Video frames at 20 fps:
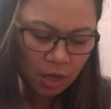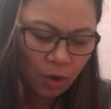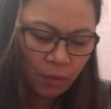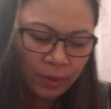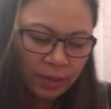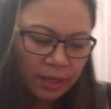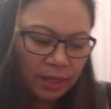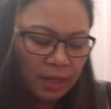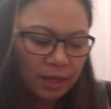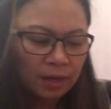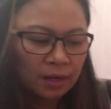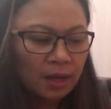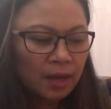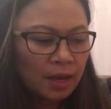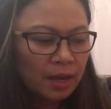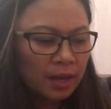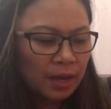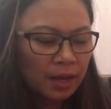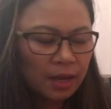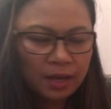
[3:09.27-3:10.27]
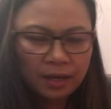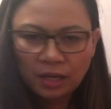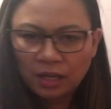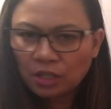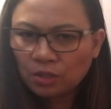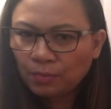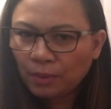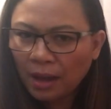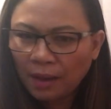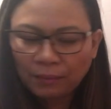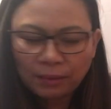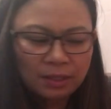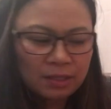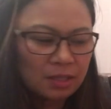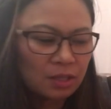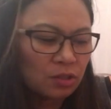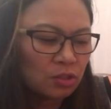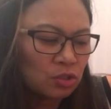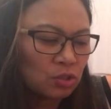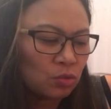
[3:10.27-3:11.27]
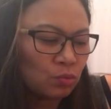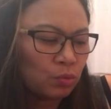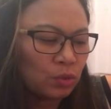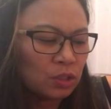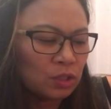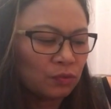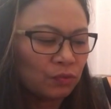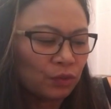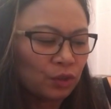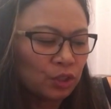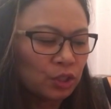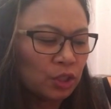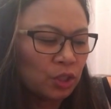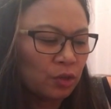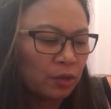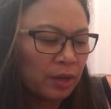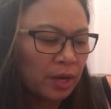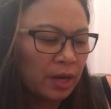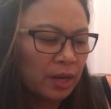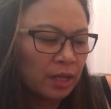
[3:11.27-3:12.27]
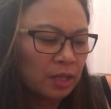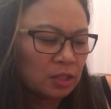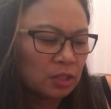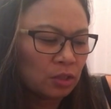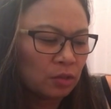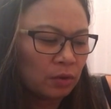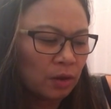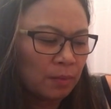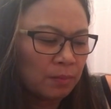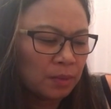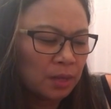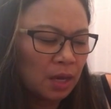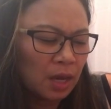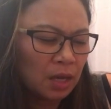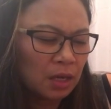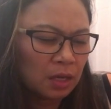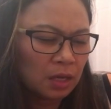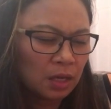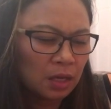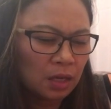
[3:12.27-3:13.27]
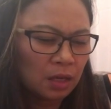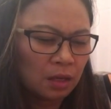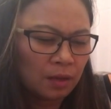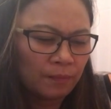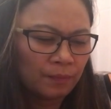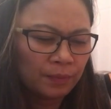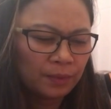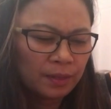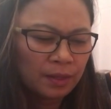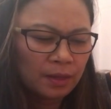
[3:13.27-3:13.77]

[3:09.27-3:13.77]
Oh, and again, and each pamphlet tells you which version you're getting. So I'm getting